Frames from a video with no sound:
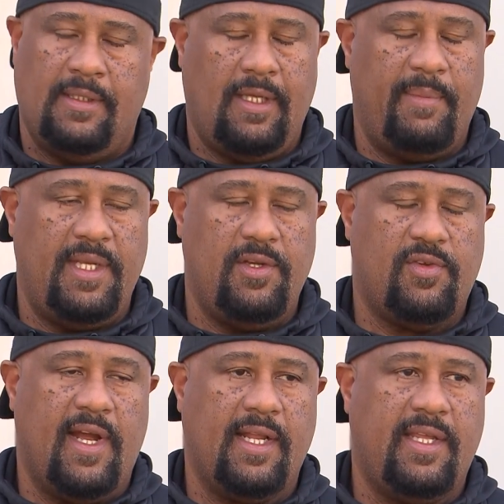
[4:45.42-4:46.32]
I mean, you
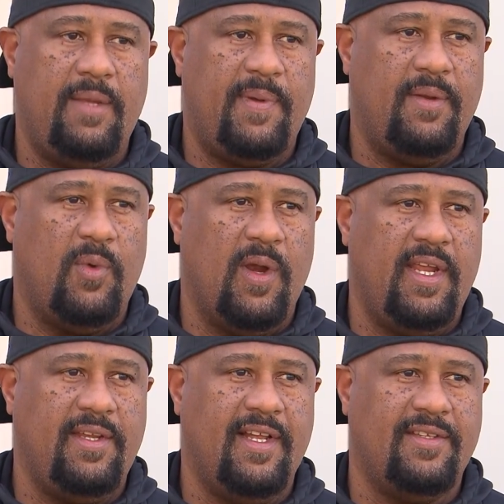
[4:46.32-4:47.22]
try to keep it where
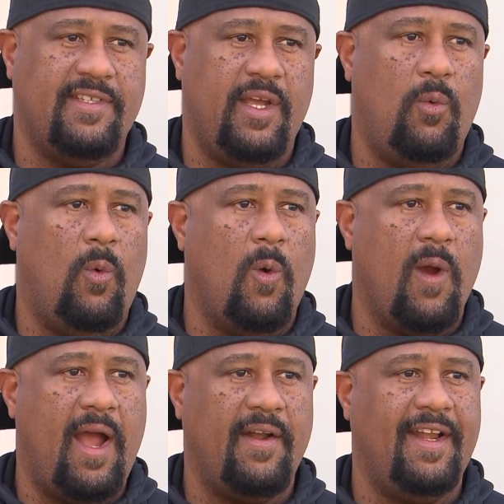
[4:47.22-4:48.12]
he doesn't get
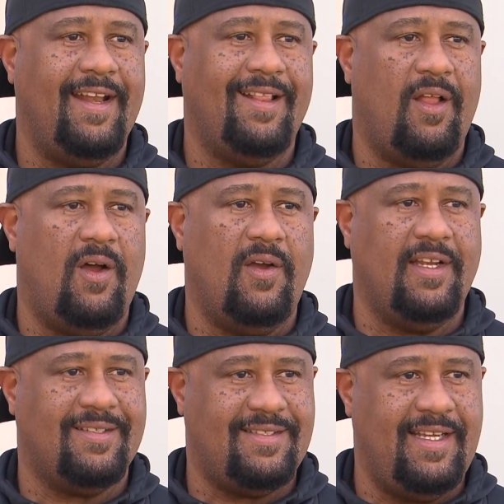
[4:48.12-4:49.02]
wore out in a long,
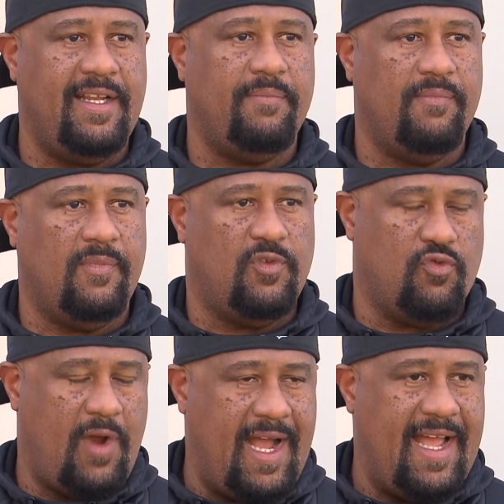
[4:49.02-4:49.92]
extended
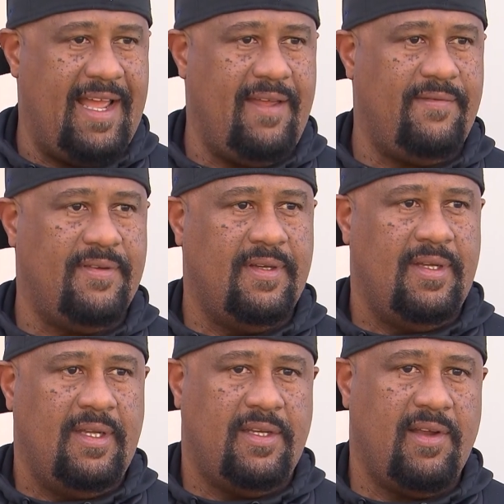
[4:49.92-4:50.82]
drive.
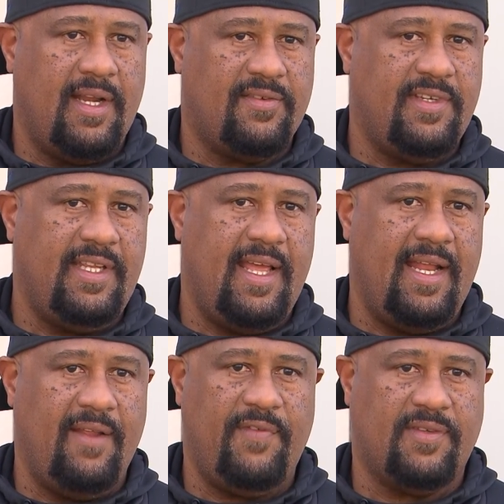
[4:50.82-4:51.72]
Try to see
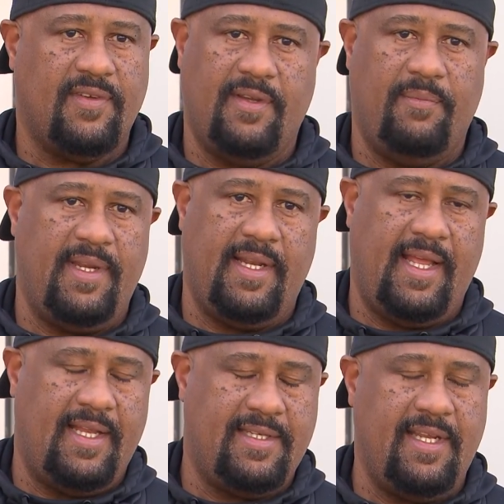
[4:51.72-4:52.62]
that if it's a, I mean,
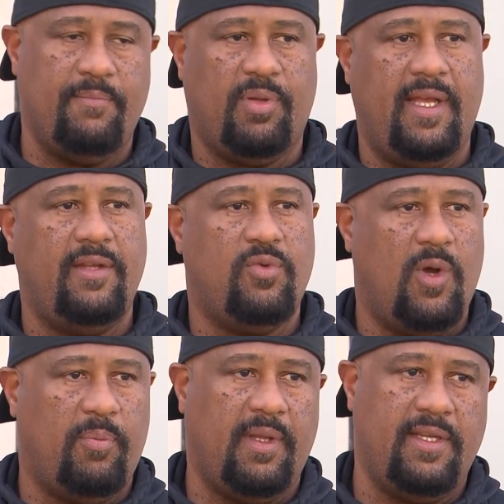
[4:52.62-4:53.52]
a ten-play,
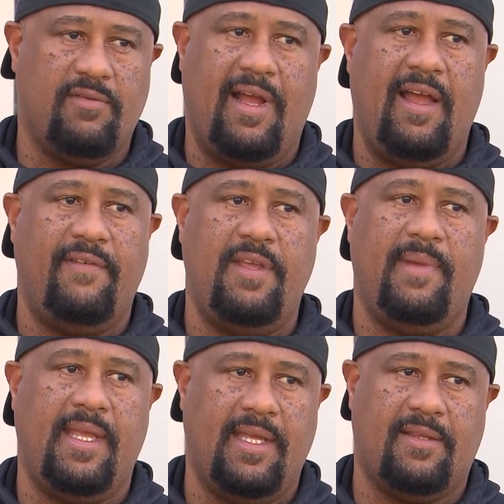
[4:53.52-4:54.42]
twelve-play drive, he
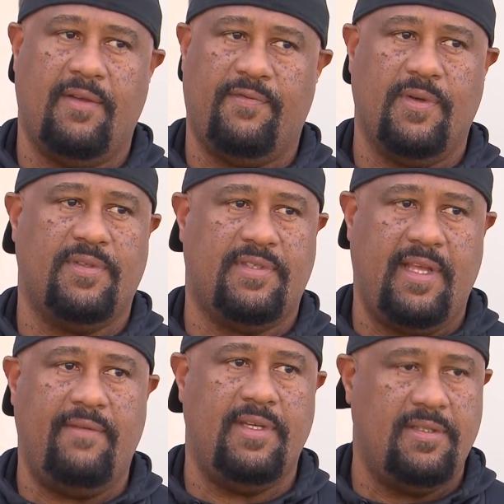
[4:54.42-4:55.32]
may get the first
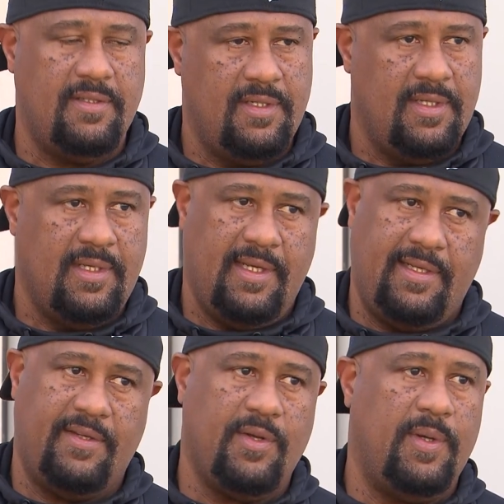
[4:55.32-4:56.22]
seven,
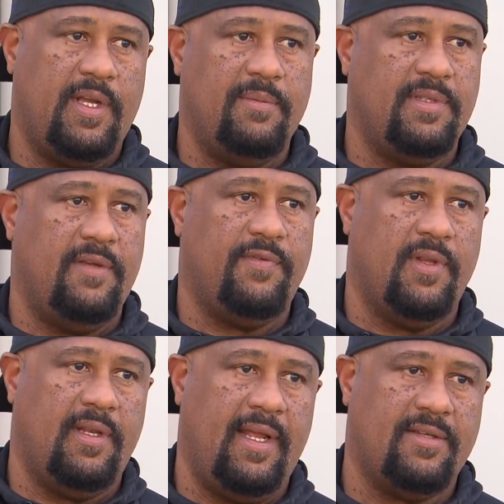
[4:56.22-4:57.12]
and then Tony comes in
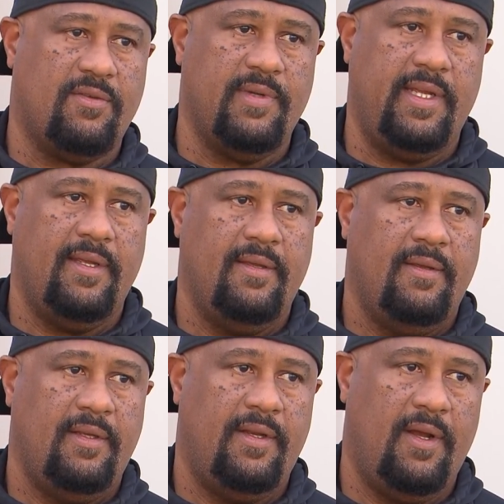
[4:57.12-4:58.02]
for the next three.
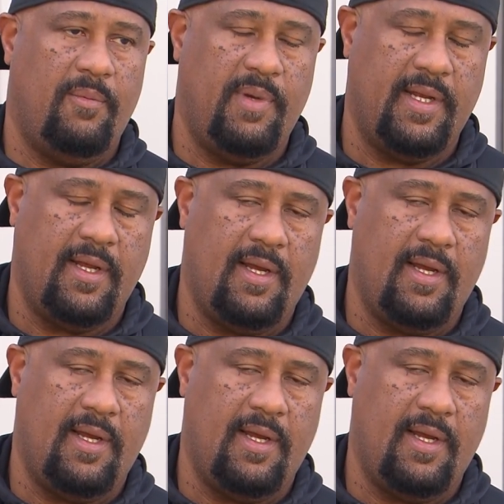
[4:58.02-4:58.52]
You know, but.